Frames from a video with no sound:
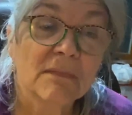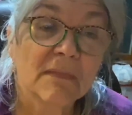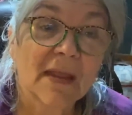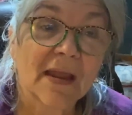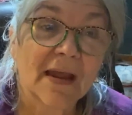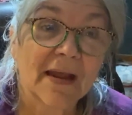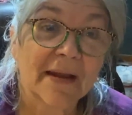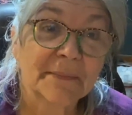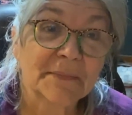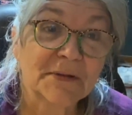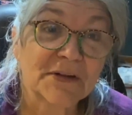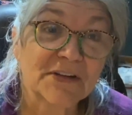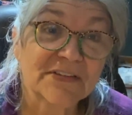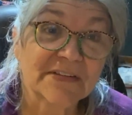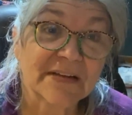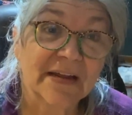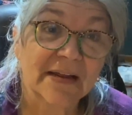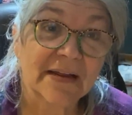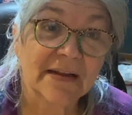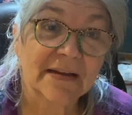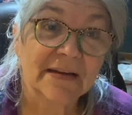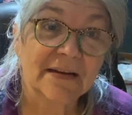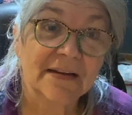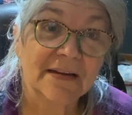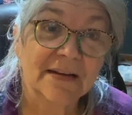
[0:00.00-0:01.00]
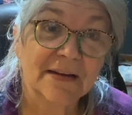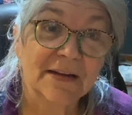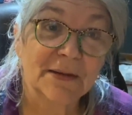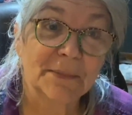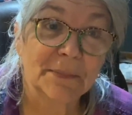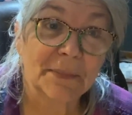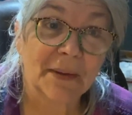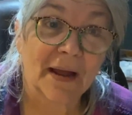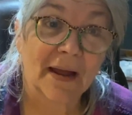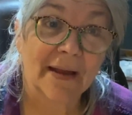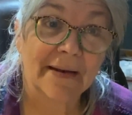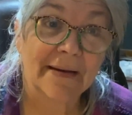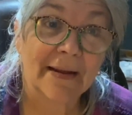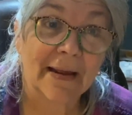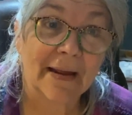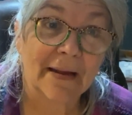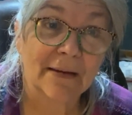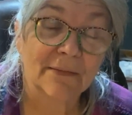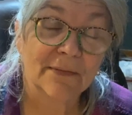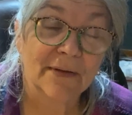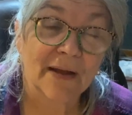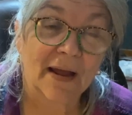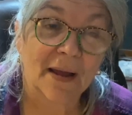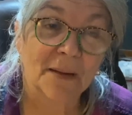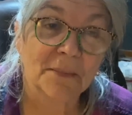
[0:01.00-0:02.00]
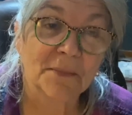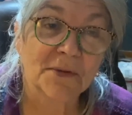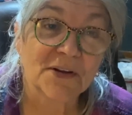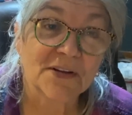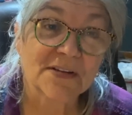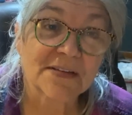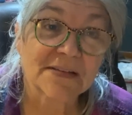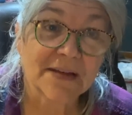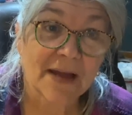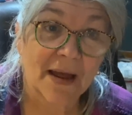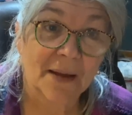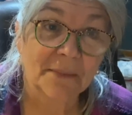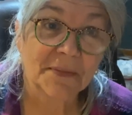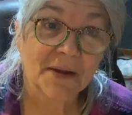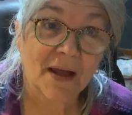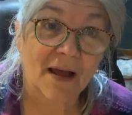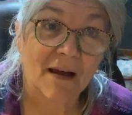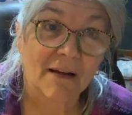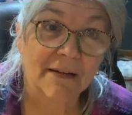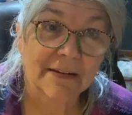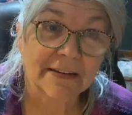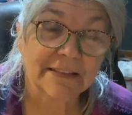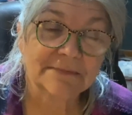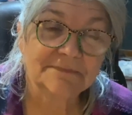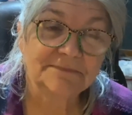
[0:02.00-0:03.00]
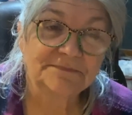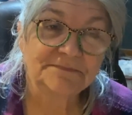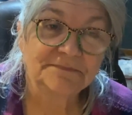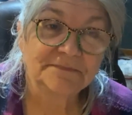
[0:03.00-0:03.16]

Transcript: I'm going to say goodbye now. I'm going to stop talking,